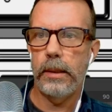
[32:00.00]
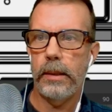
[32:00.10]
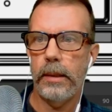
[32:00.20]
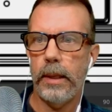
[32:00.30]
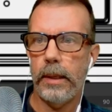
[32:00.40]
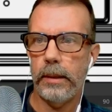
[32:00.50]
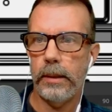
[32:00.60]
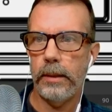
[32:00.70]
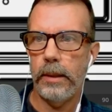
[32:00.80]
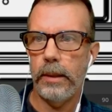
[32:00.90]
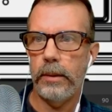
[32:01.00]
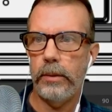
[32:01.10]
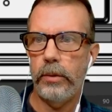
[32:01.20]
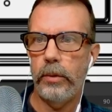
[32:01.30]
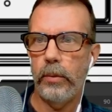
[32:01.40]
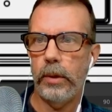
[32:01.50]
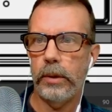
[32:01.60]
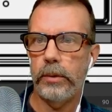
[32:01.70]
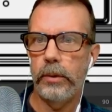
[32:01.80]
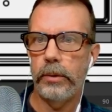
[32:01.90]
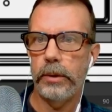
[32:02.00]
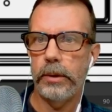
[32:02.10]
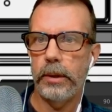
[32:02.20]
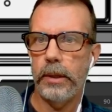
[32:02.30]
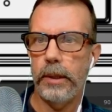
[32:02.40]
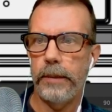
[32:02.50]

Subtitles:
like 2 more extrusions in there.